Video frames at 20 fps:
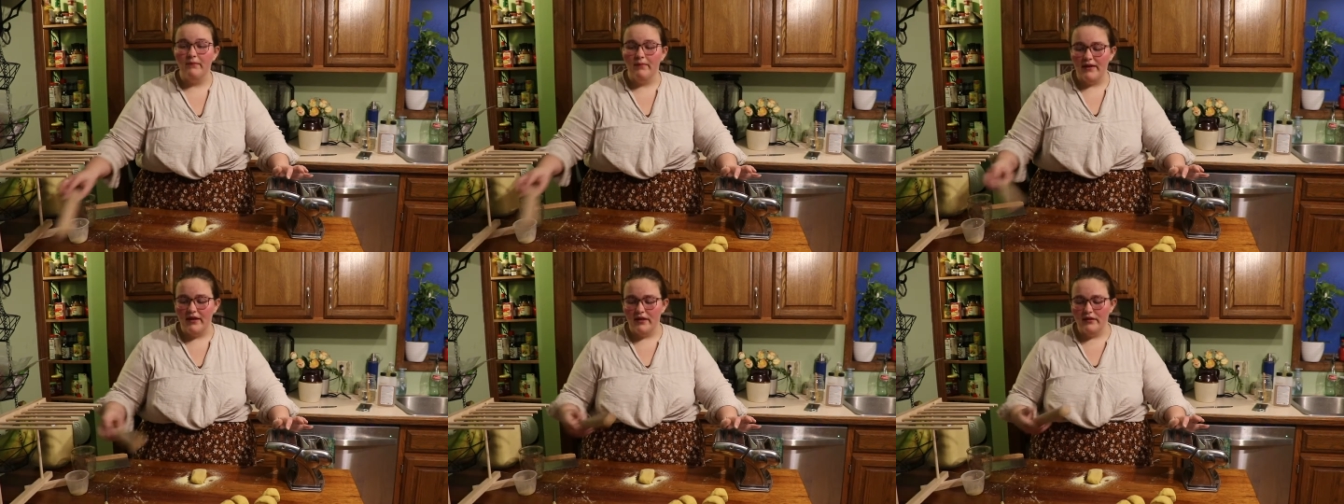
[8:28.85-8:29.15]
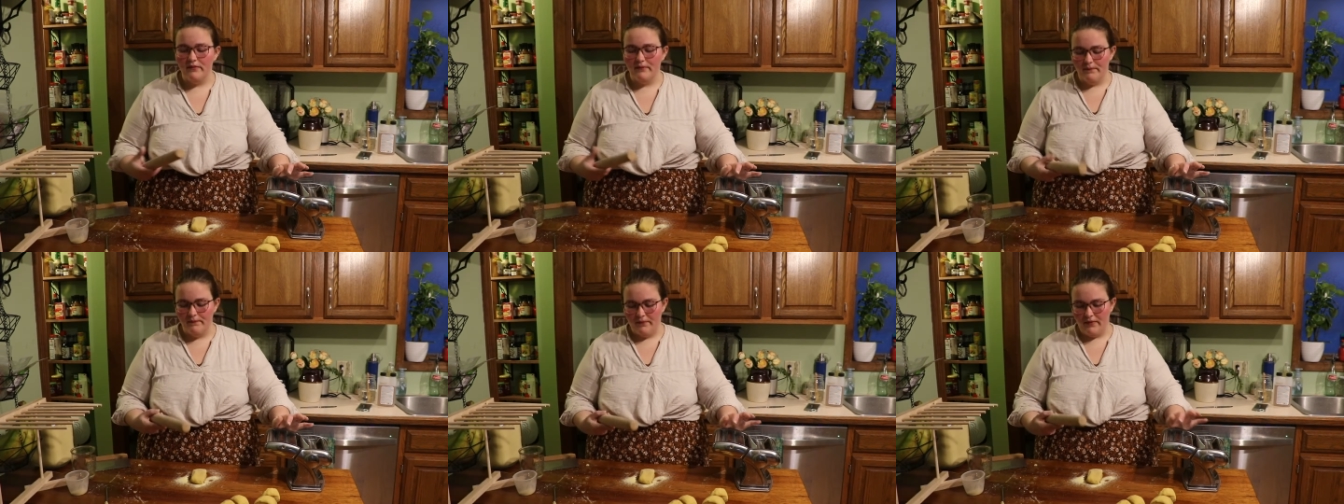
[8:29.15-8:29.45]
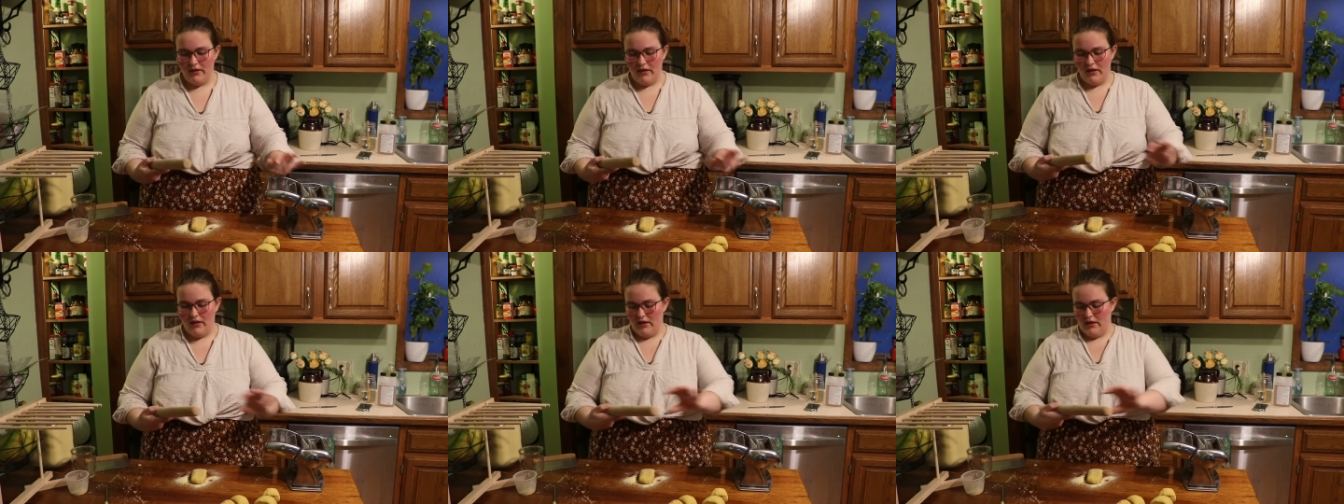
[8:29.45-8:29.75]
pin
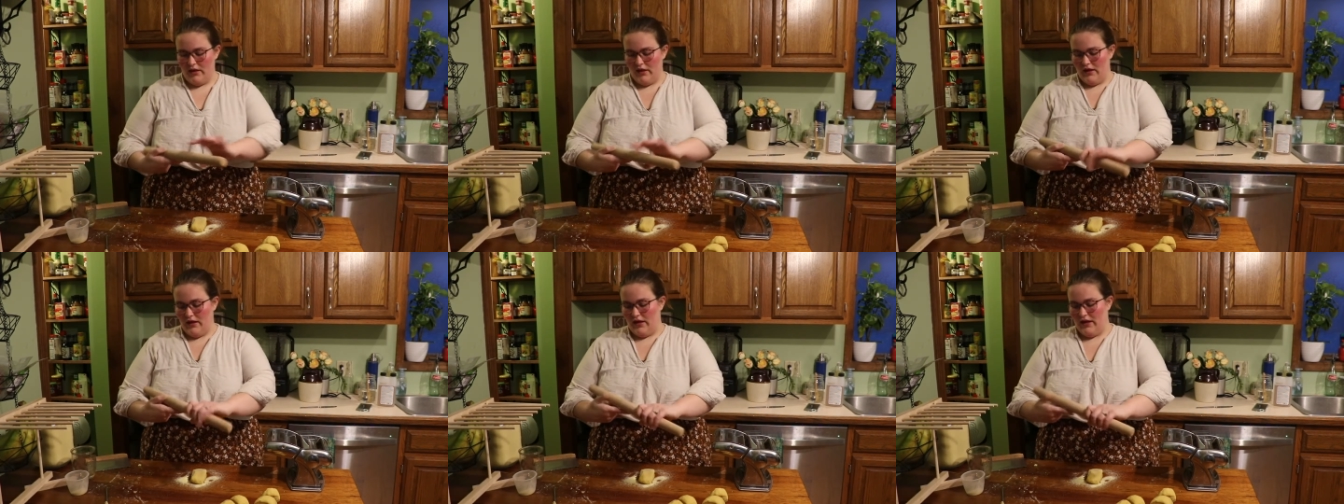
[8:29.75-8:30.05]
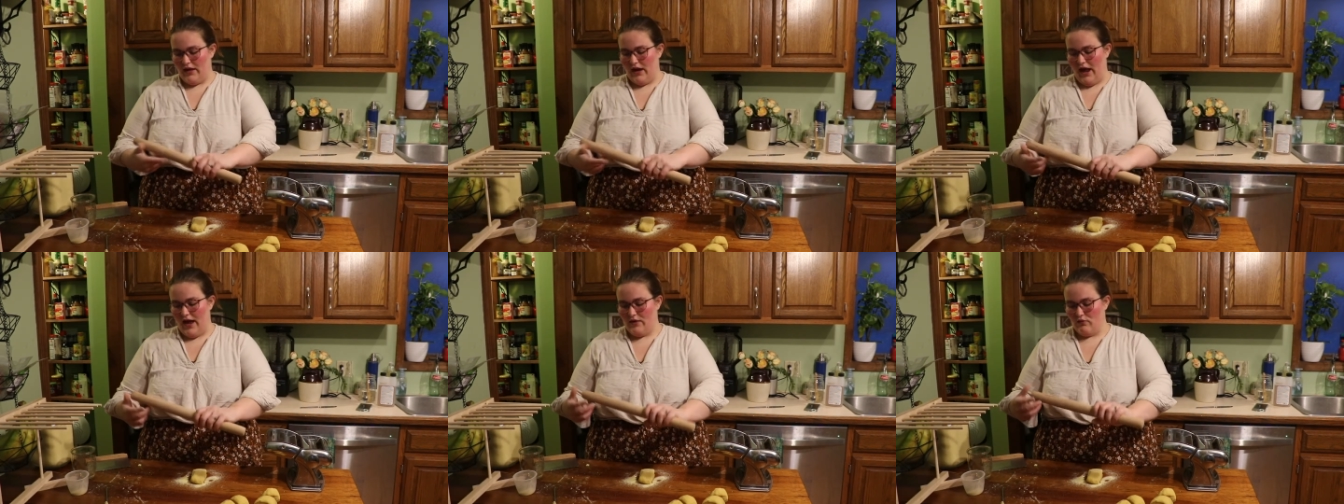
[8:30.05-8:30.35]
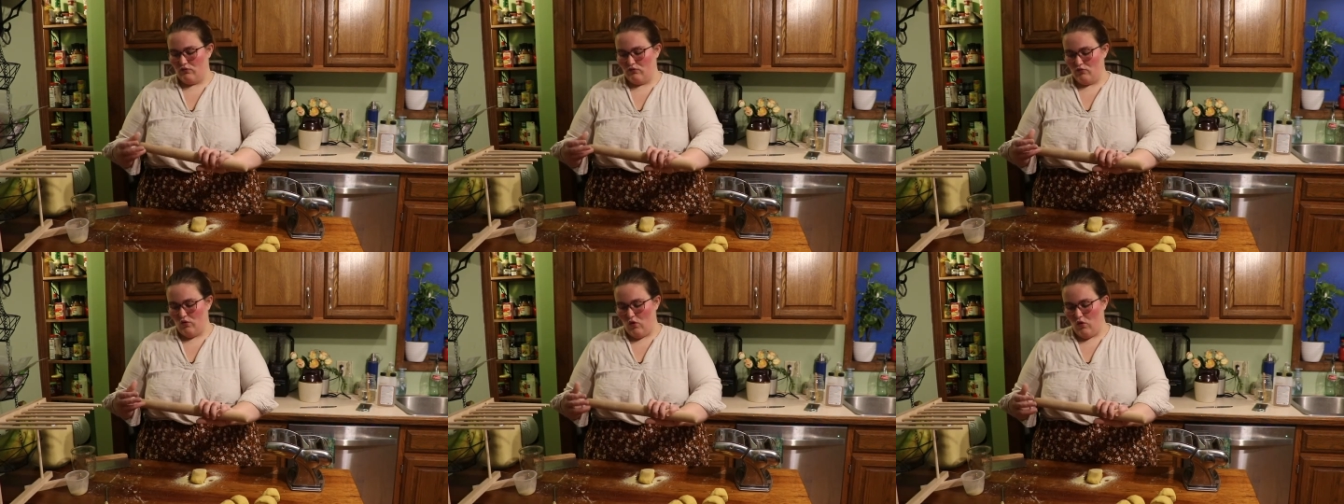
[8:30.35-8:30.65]
and
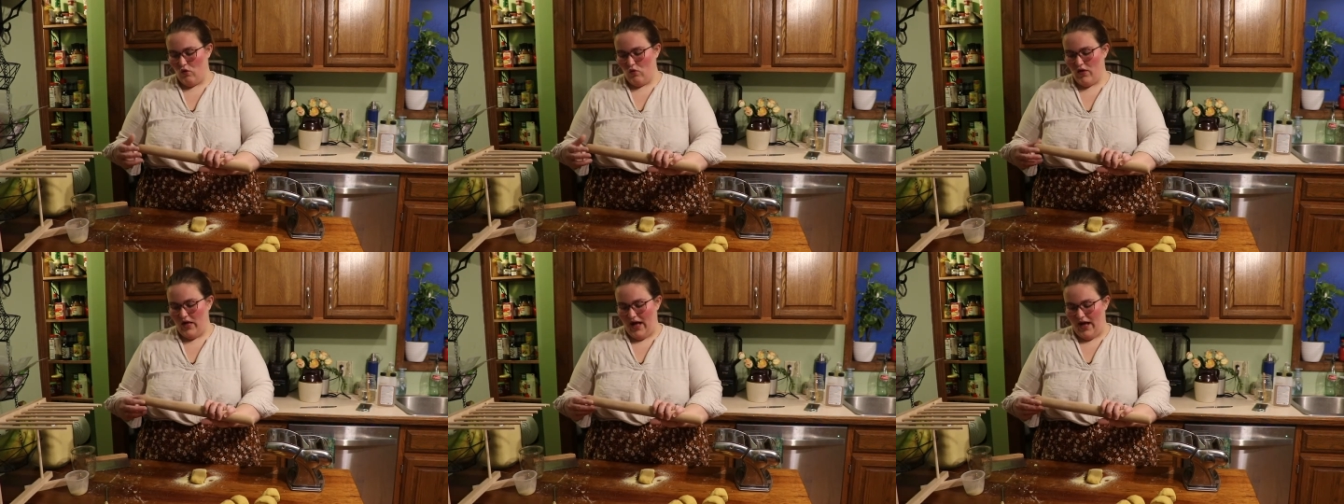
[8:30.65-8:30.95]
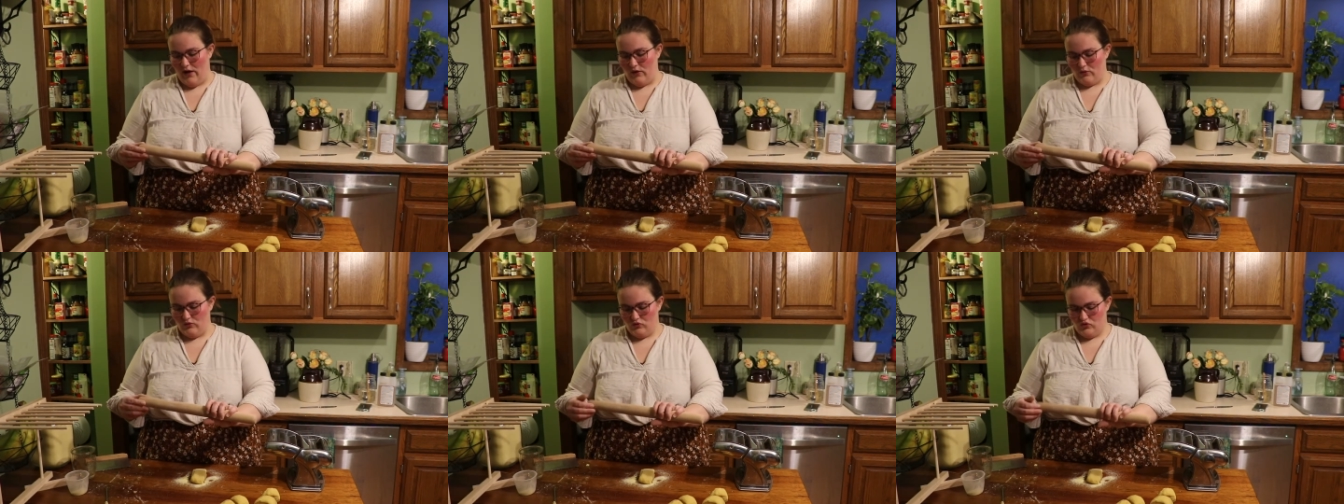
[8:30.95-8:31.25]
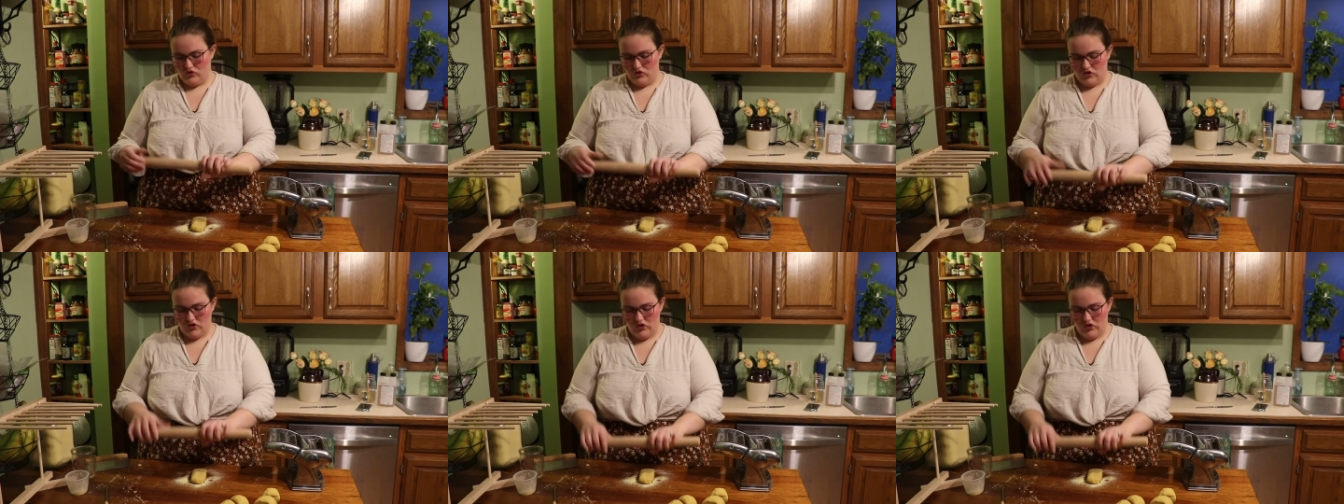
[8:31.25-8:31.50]
I roll out